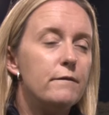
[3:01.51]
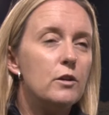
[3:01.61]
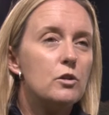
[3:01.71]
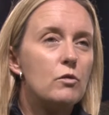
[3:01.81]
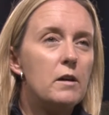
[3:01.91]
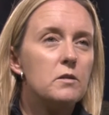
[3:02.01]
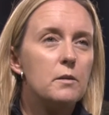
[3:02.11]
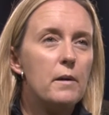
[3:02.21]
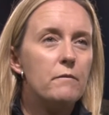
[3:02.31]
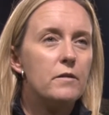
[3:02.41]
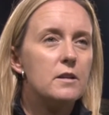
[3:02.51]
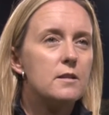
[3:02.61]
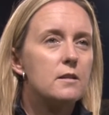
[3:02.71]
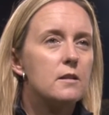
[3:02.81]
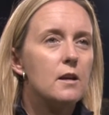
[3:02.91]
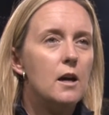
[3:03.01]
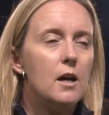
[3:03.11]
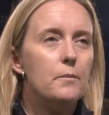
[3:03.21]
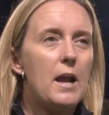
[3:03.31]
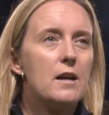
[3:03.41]
first round to Memphis
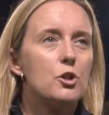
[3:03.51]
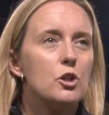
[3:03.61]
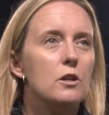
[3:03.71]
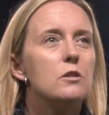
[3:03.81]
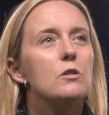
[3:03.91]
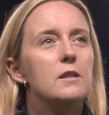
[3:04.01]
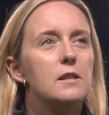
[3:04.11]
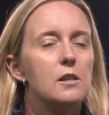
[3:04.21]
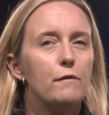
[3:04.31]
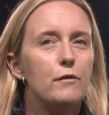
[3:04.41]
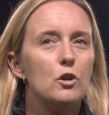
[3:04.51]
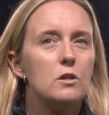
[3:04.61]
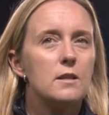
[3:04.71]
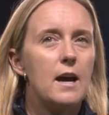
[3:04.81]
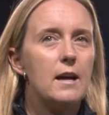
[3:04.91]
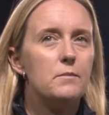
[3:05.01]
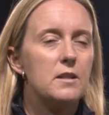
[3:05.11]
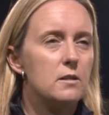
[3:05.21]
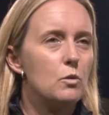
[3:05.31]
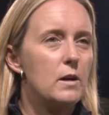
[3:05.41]
last year, so this is the first time
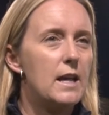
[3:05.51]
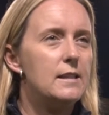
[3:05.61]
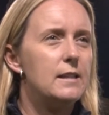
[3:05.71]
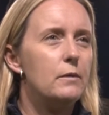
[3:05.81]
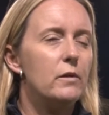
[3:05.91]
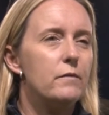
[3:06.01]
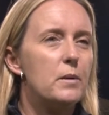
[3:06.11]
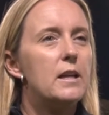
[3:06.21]
since 2018 we've